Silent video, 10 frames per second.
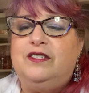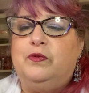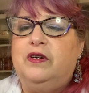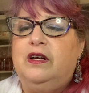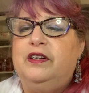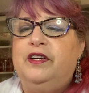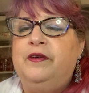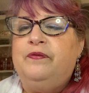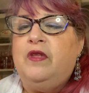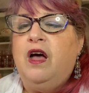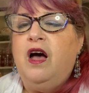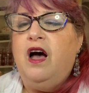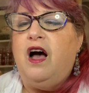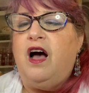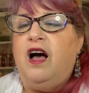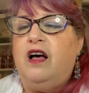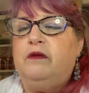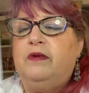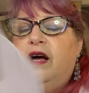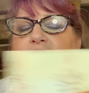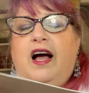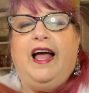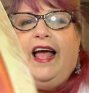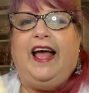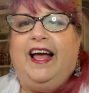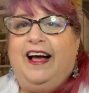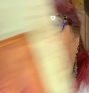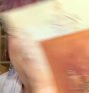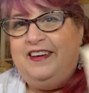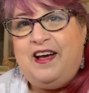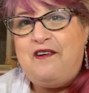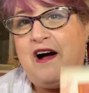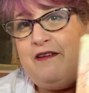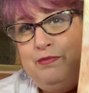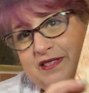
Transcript: to work on her. Now, I've been